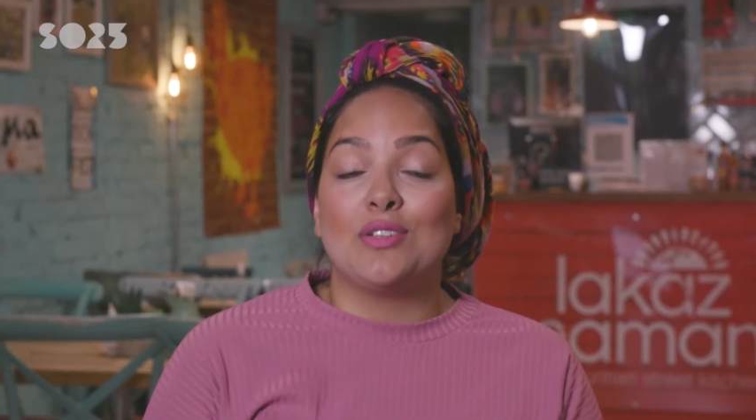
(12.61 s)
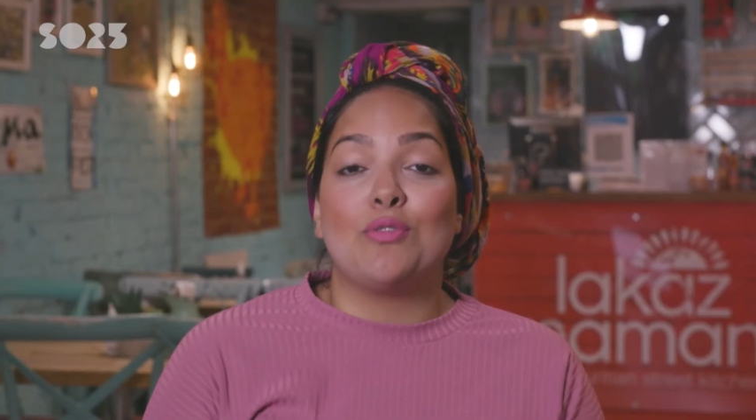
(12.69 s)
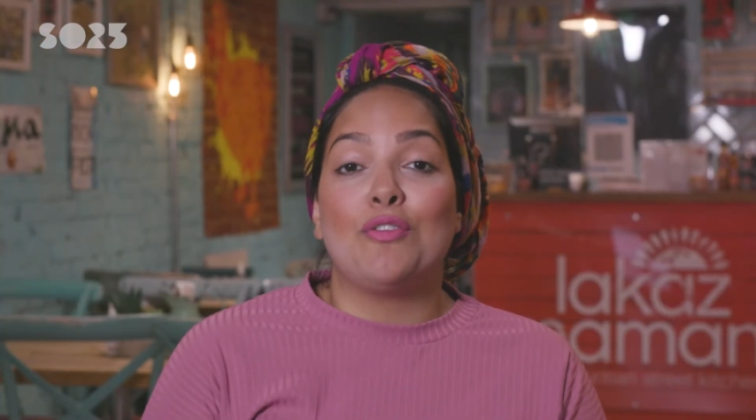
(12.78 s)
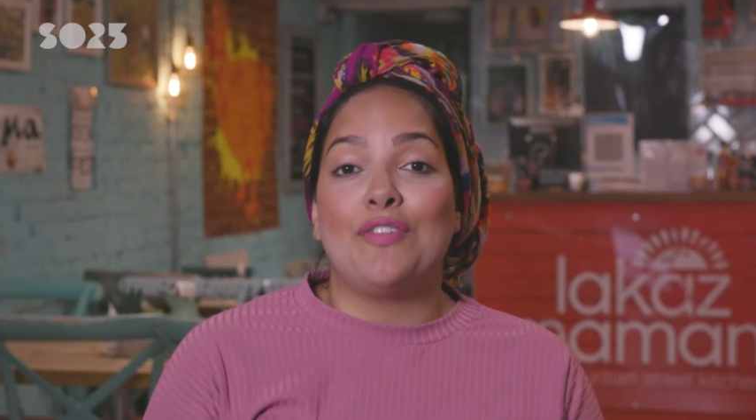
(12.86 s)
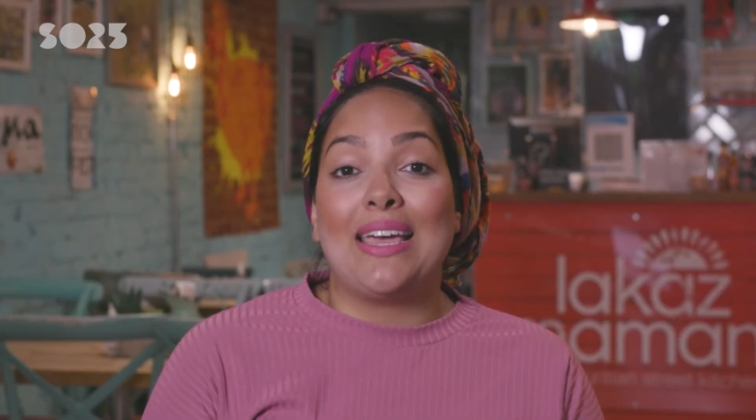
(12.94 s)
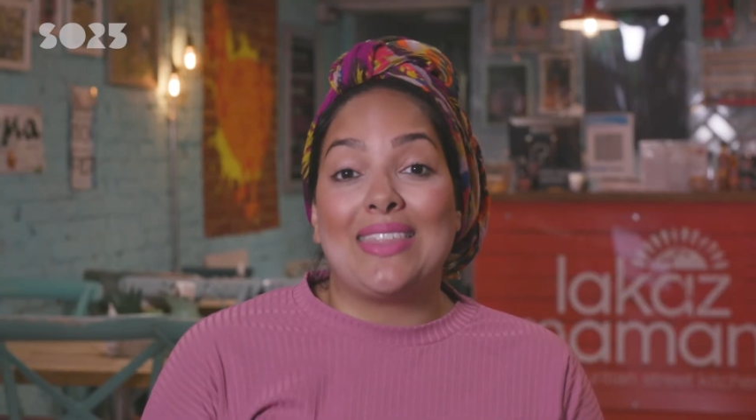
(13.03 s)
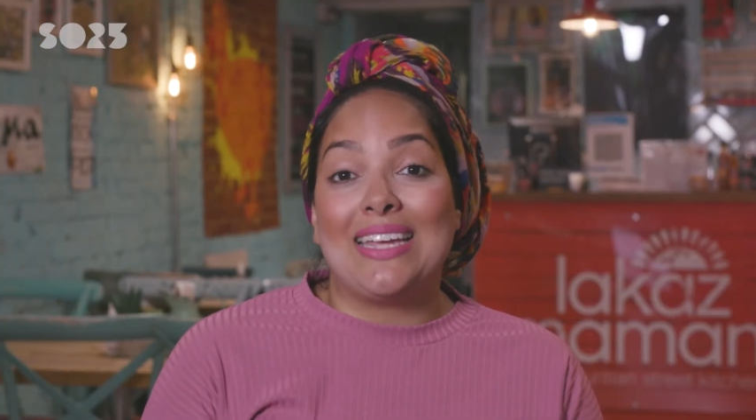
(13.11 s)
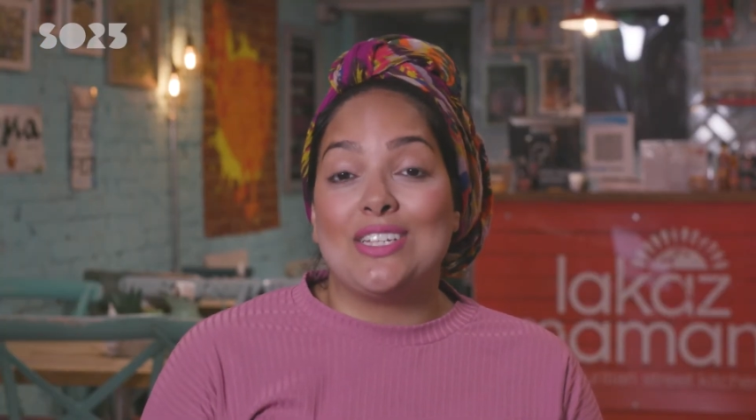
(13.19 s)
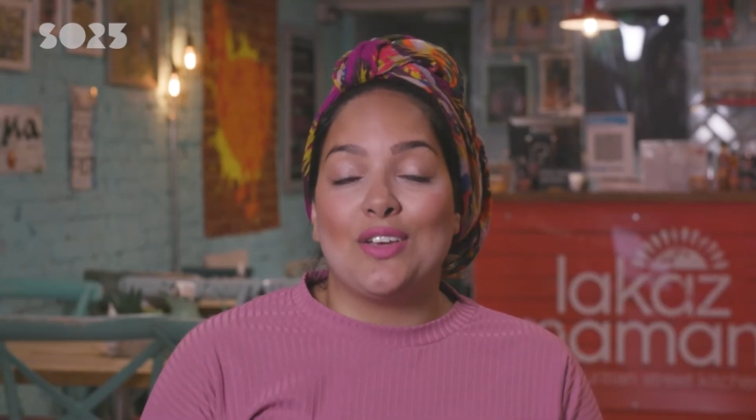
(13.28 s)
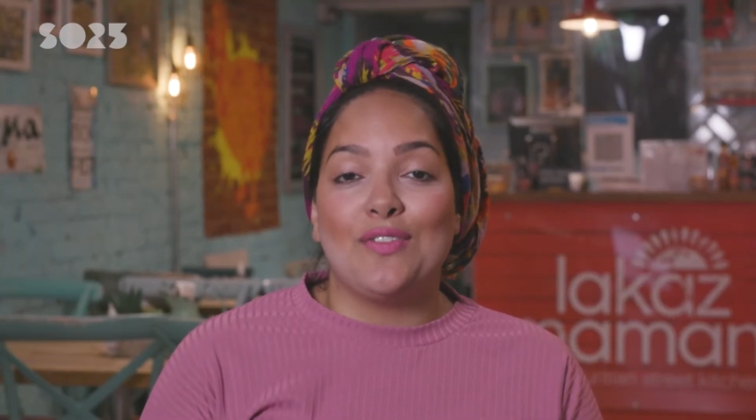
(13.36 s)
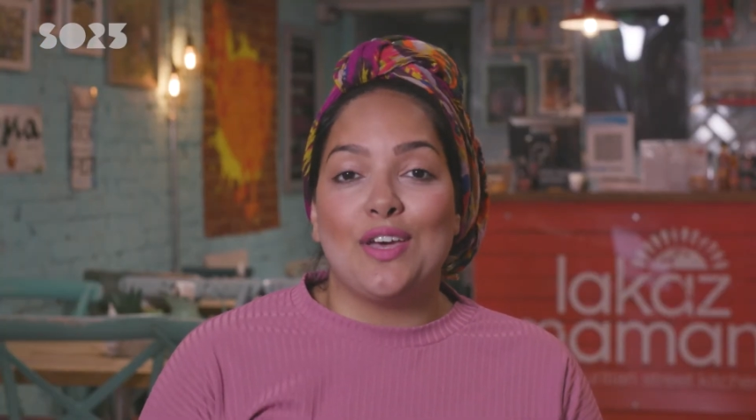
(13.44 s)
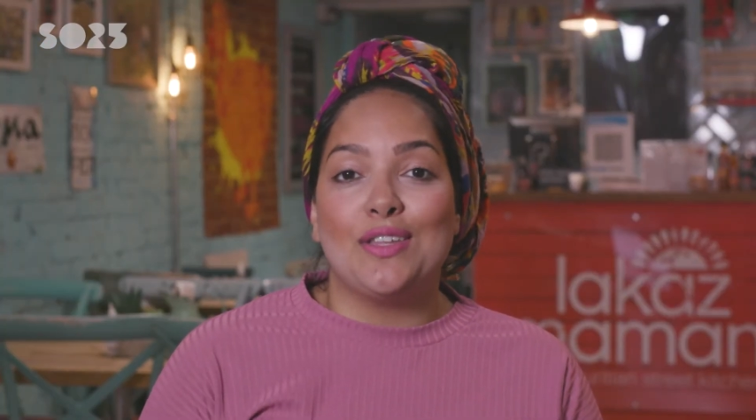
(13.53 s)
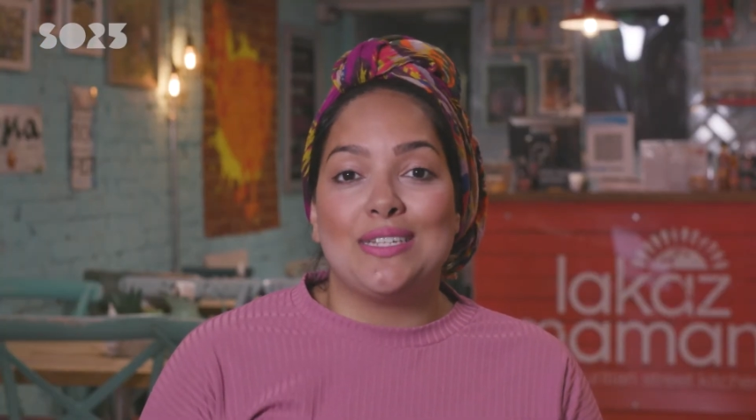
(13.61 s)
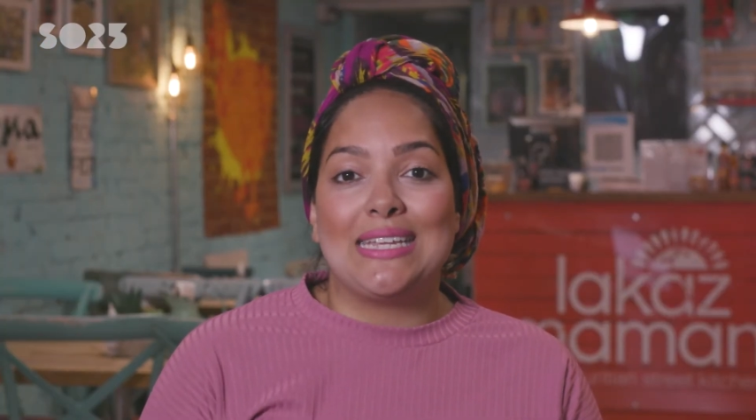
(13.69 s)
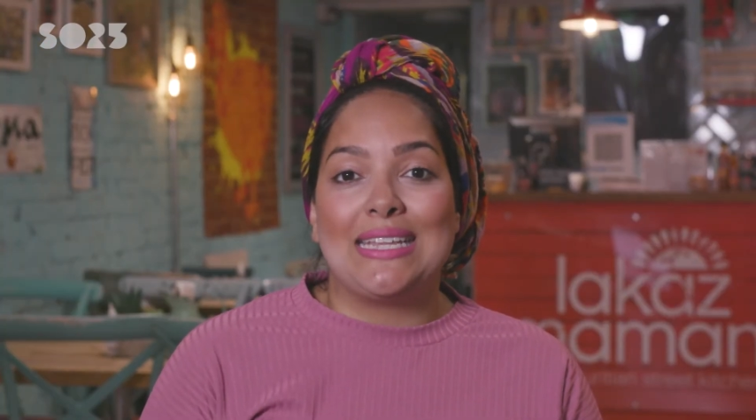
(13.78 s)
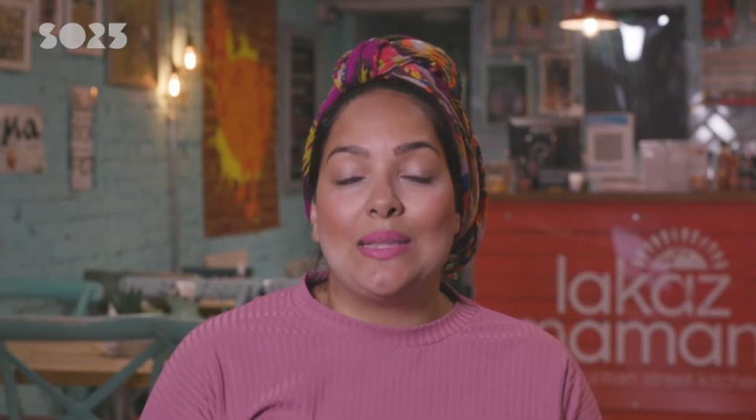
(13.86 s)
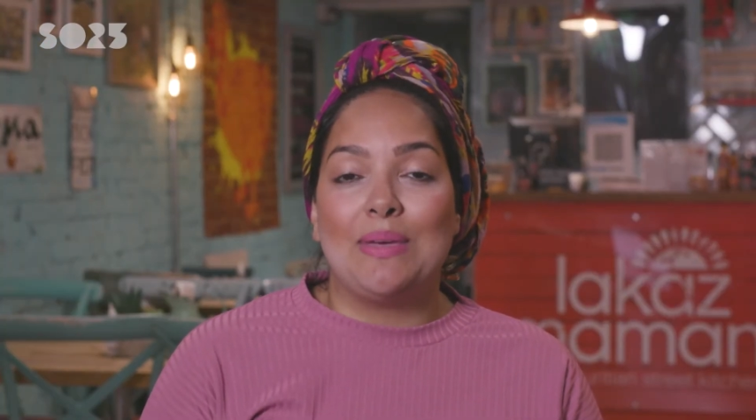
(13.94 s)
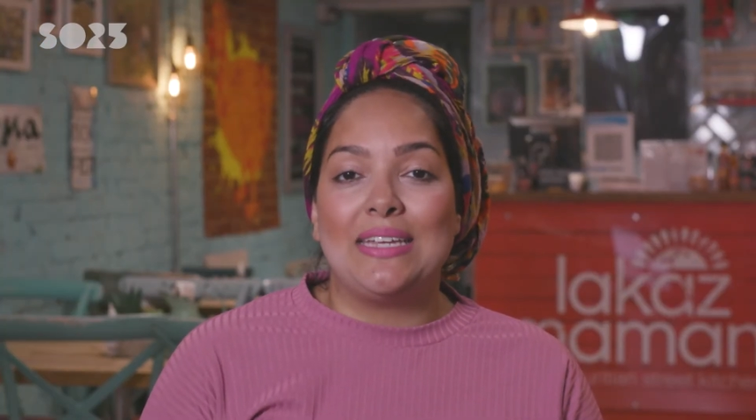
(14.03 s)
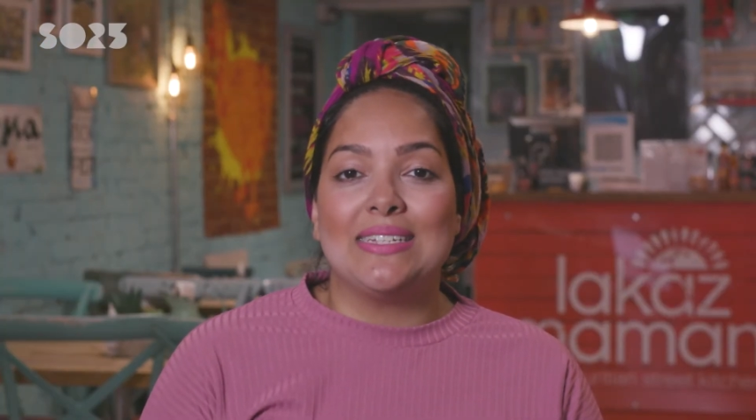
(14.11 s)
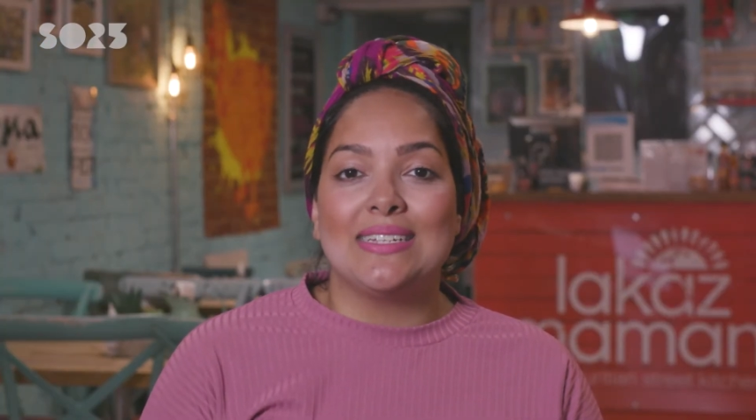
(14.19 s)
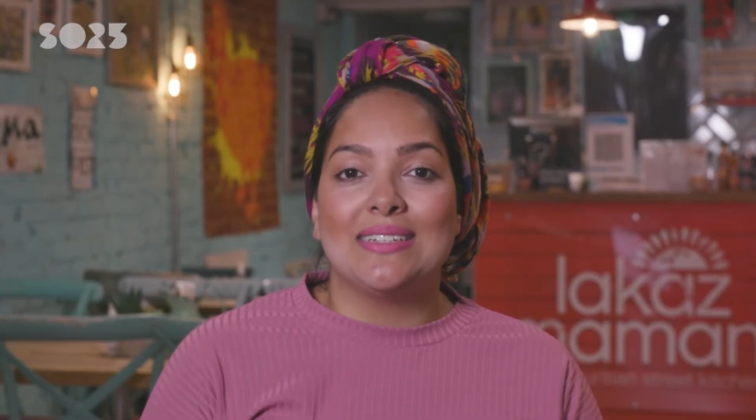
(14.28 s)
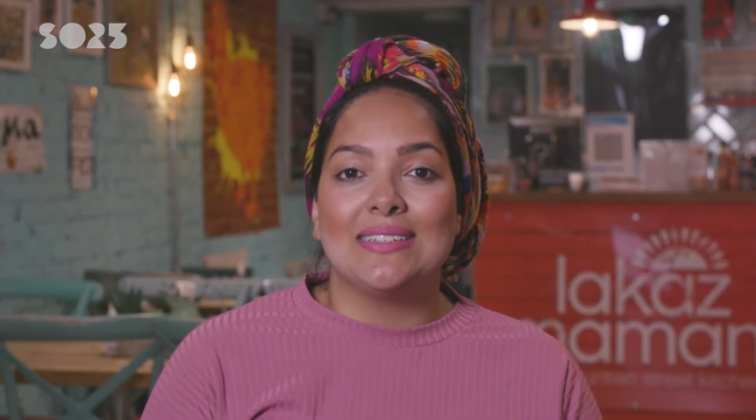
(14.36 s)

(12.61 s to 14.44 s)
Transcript: reflect that diversity in the bid.